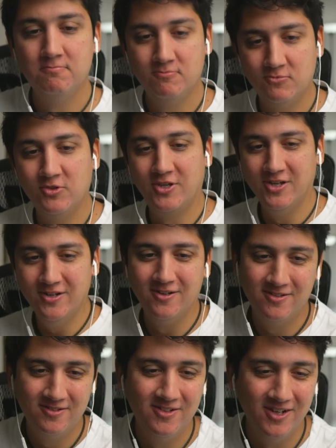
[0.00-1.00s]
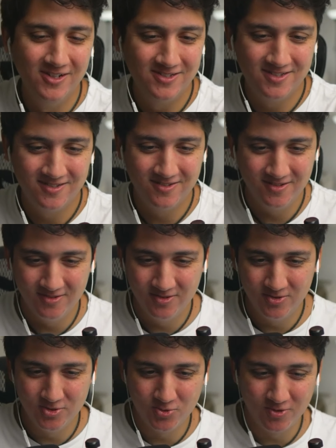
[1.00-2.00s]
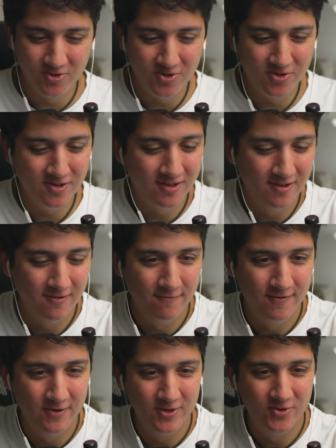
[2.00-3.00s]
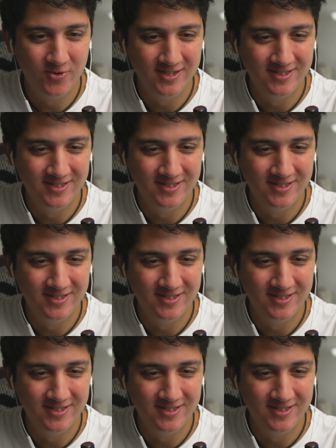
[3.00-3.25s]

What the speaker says: Okay, nice. Those were all very great